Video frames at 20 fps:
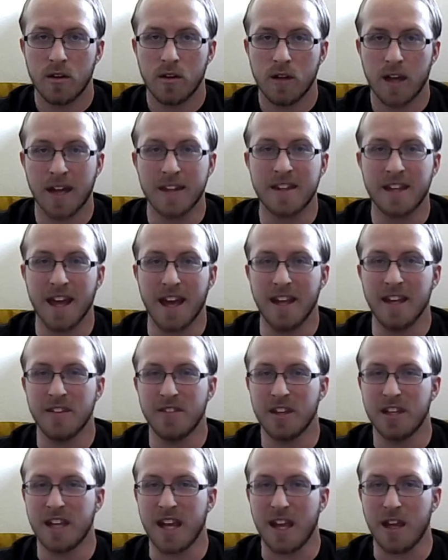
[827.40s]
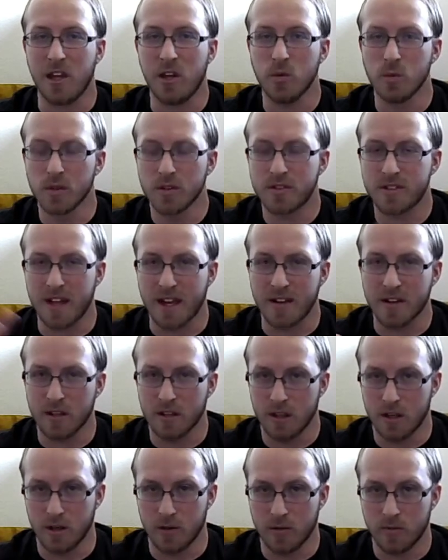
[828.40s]
At the end of the day, you will stand
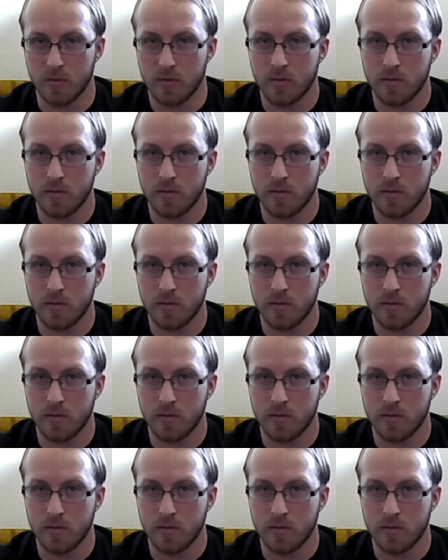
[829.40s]
alone.